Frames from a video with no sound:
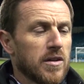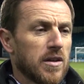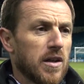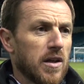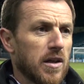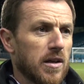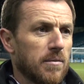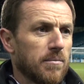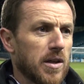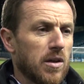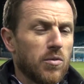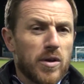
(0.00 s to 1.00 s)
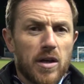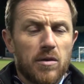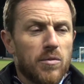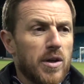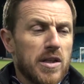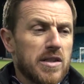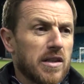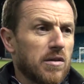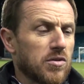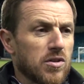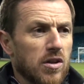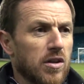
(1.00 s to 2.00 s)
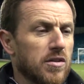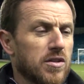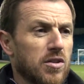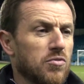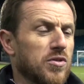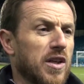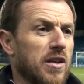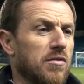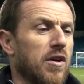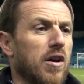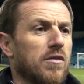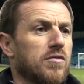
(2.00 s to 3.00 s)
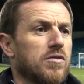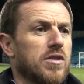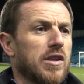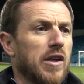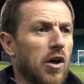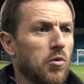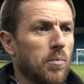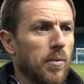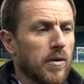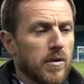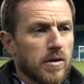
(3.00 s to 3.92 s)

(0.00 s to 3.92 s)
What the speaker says: need to go and sign two centre-halves to cope.